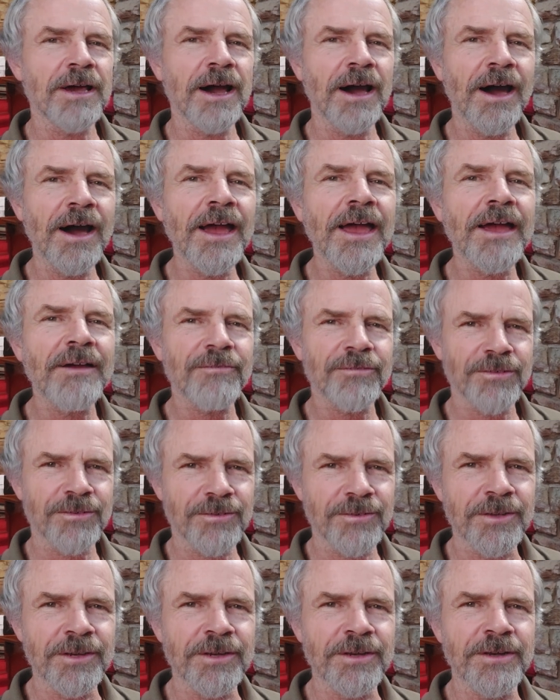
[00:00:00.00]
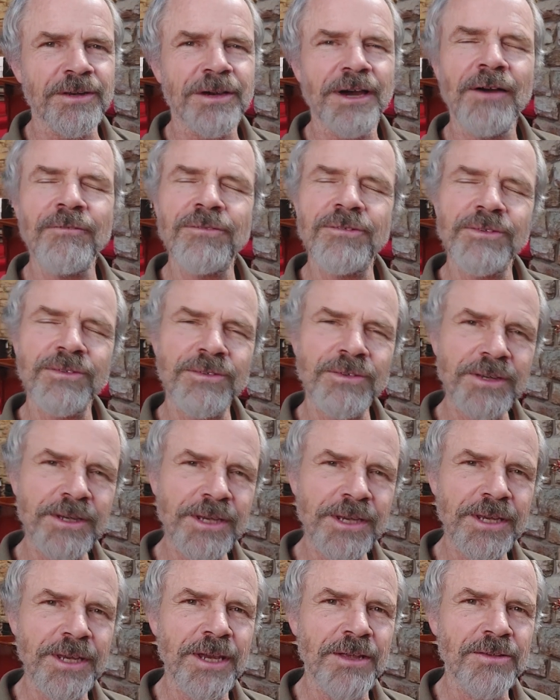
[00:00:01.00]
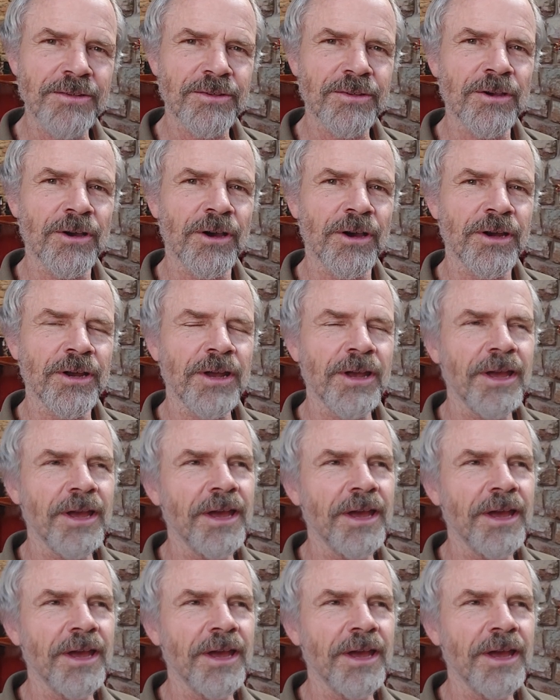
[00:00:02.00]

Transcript: I have sinned. I've sinned against God.